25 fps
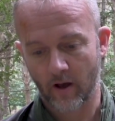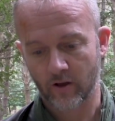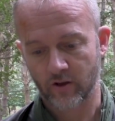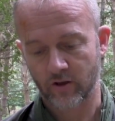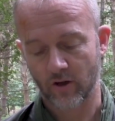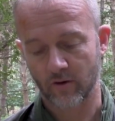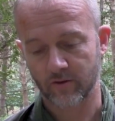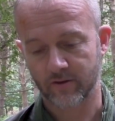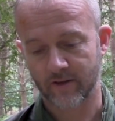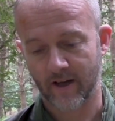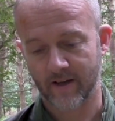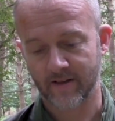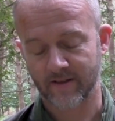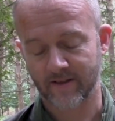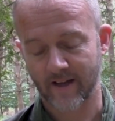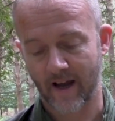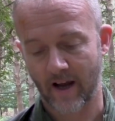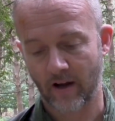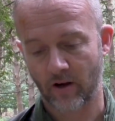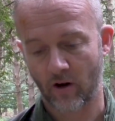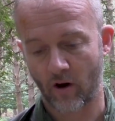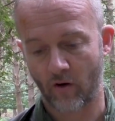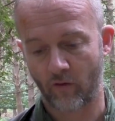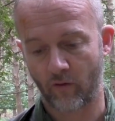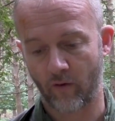Tuesday
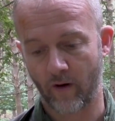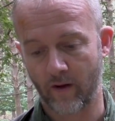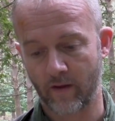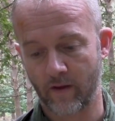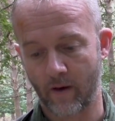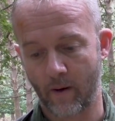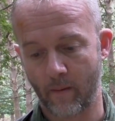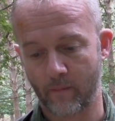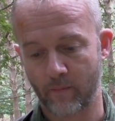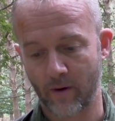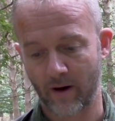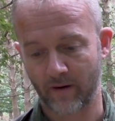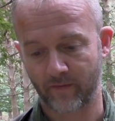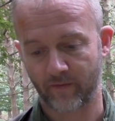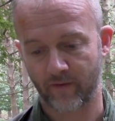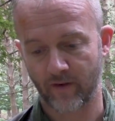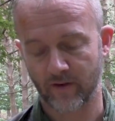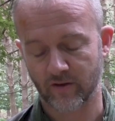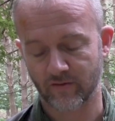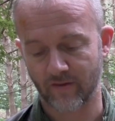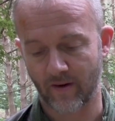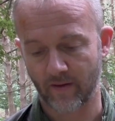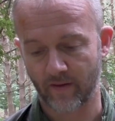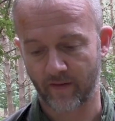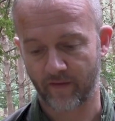started off with
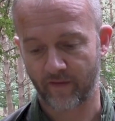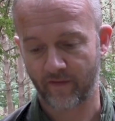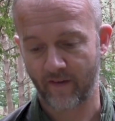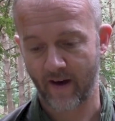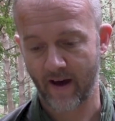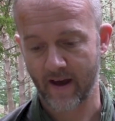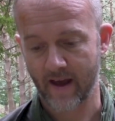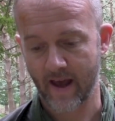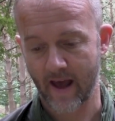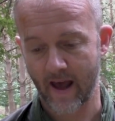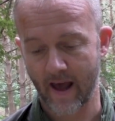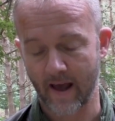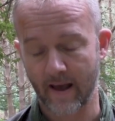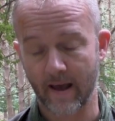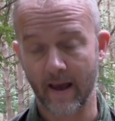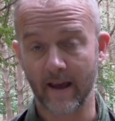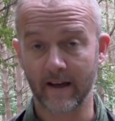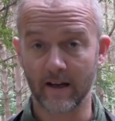breakfast around the fire.